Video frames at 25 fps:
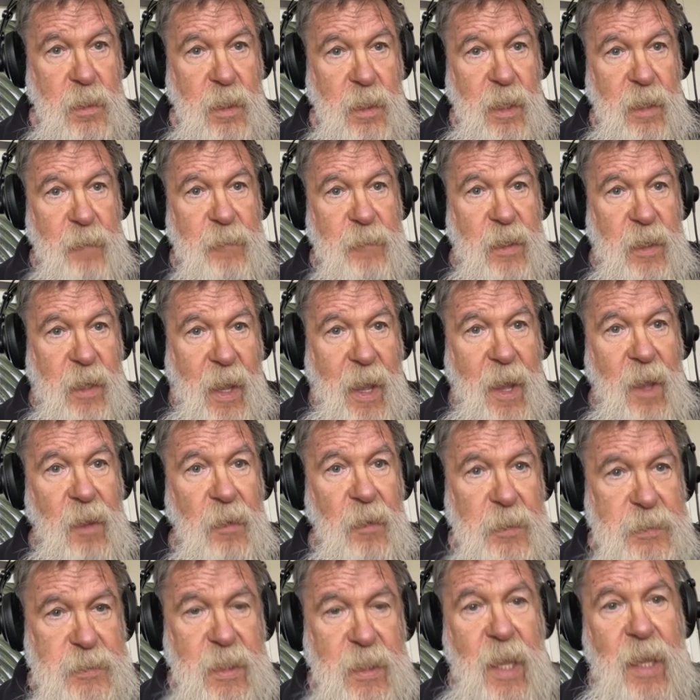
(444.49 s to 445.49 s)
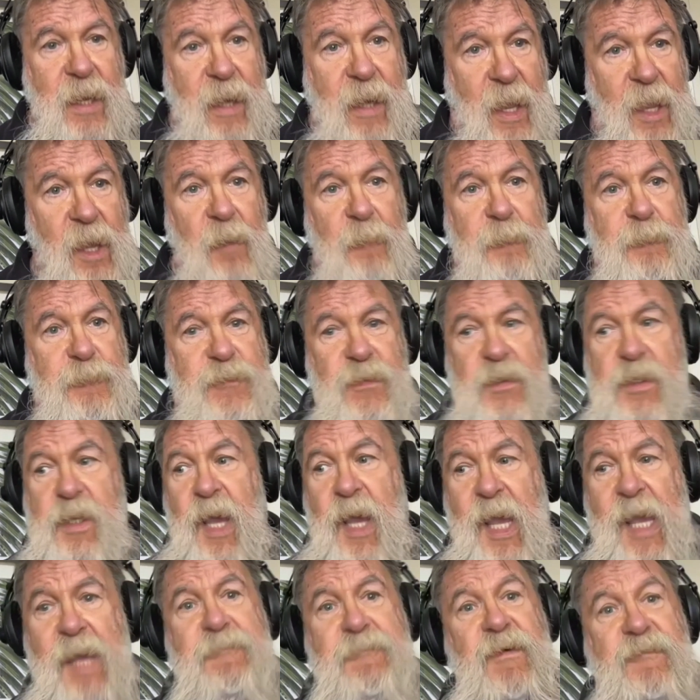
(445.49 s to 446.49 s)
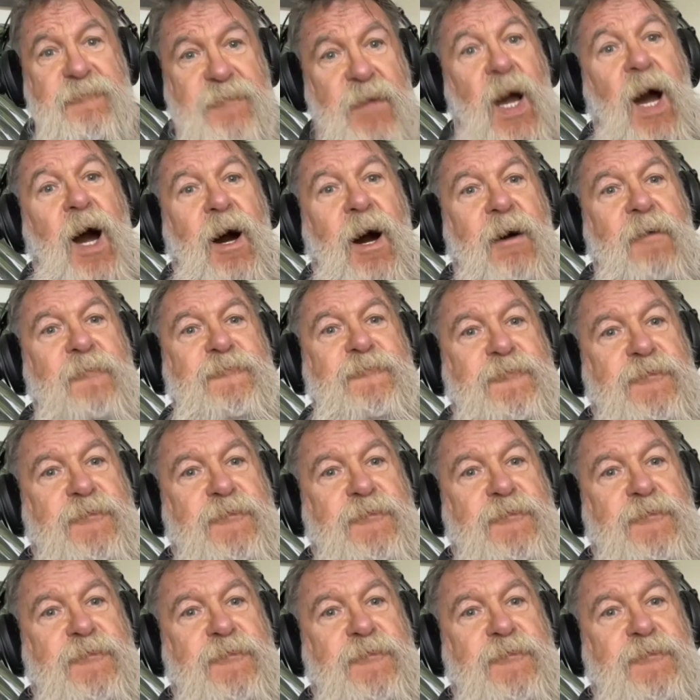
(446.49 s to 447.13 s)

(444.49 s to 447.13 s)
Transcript: I mean, how does that help the game of golf?